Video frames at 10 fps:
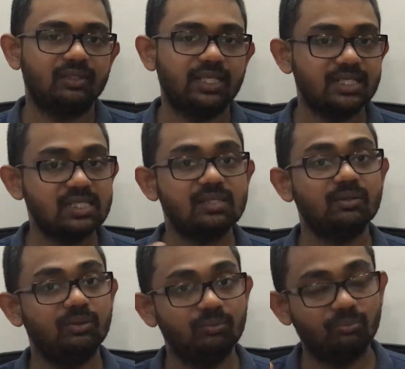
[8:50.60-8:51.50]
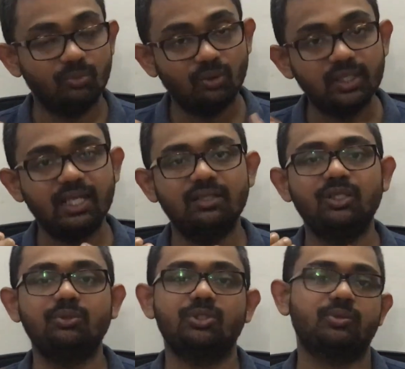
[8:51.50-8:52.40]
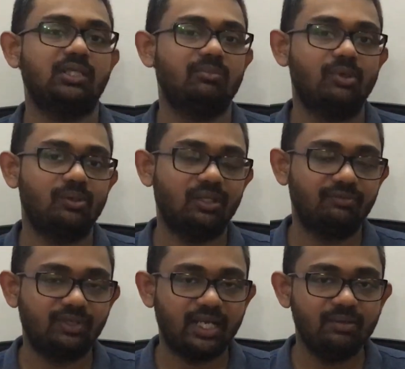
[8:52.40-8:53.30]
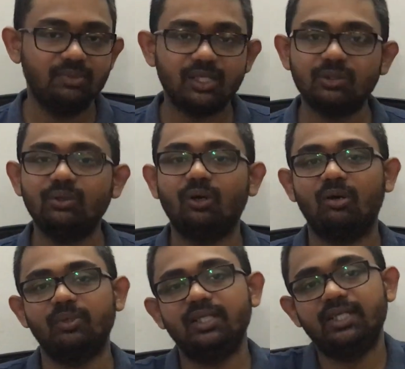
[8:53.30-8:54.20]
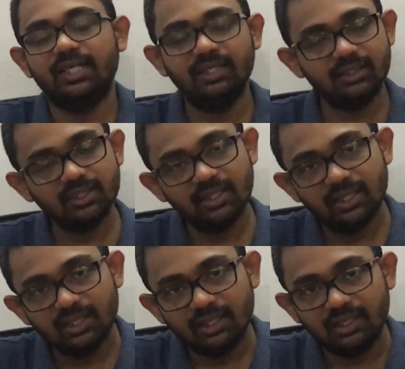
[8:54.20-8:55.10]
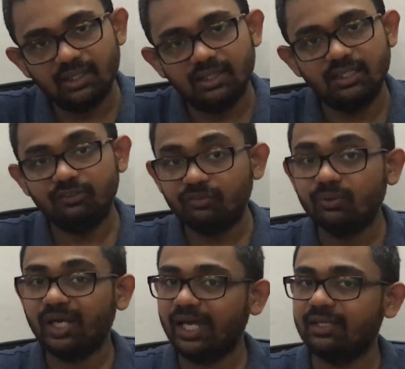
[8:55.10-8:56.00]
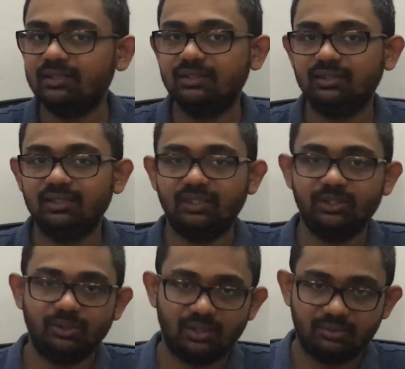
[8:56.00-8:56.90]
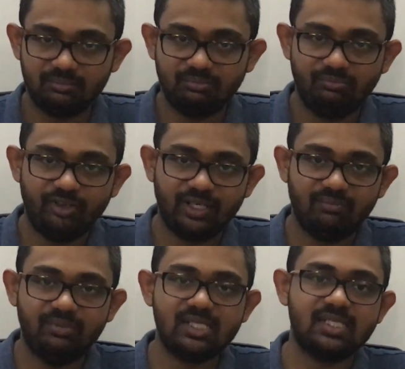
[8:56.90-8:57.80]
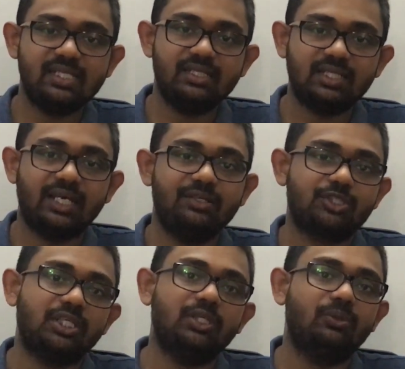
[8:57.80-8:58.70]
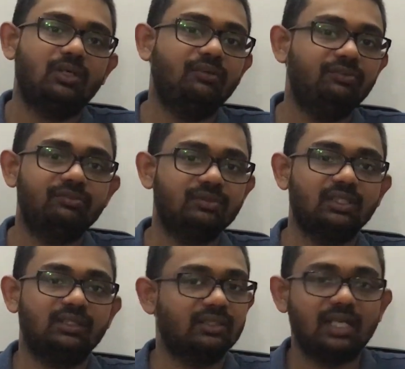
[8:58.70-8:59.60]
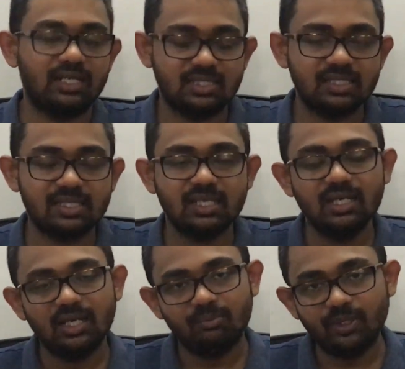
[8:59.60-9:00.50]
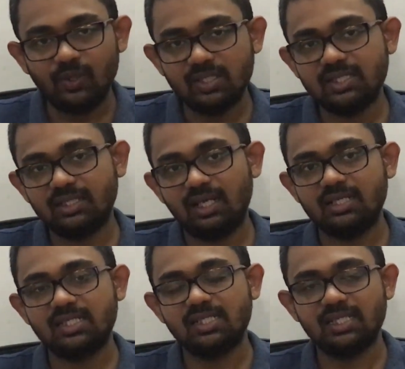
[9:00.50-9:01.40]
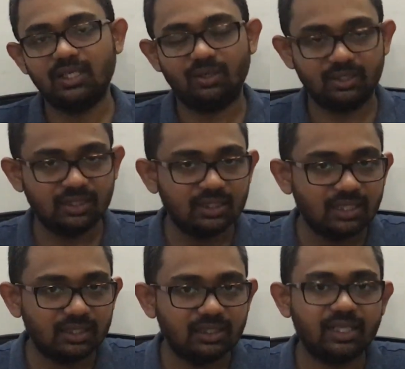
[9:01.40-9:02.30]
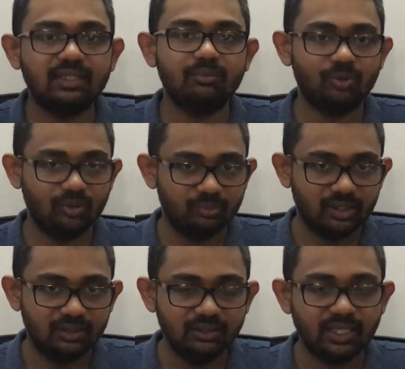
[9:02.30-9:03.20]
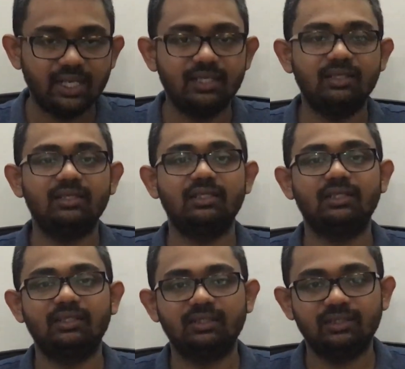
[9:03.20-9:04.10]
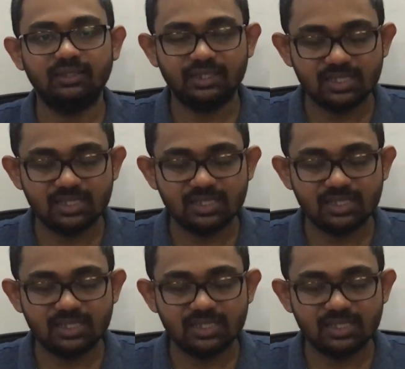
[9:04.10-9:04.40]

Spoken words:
That is more than the usual amount of time that you normally get if you had your very busy, tight schedule of classes. Because the classes are not conducted at the moment, and it